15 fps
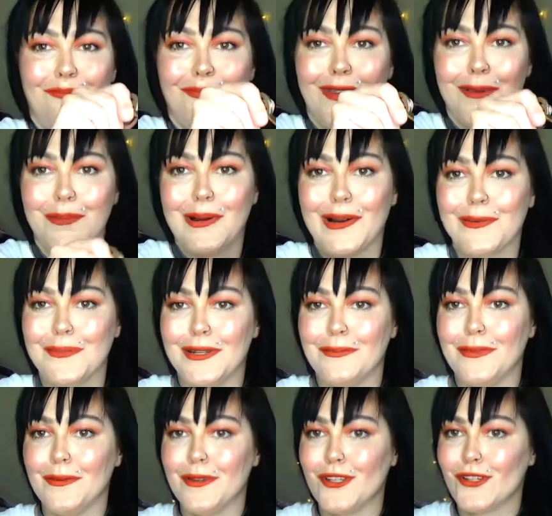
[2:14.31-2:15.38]
the apartment and
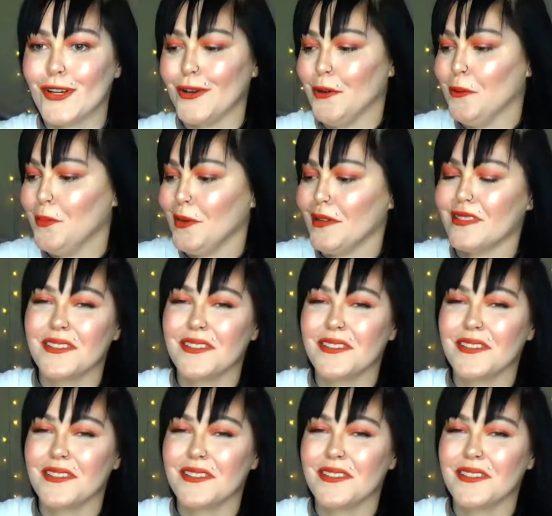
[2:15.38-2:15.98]
maybe try opening